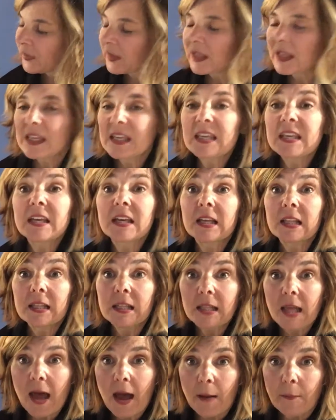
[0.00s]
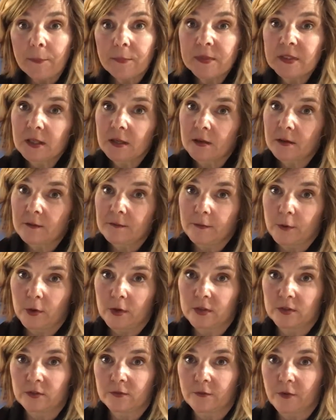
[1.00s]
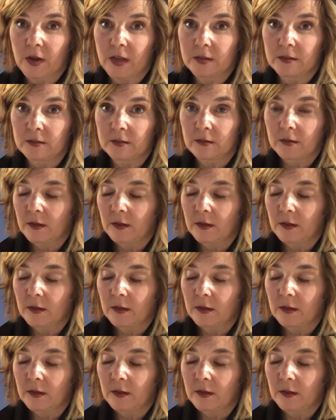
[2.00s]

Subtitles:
He clapped for his friend.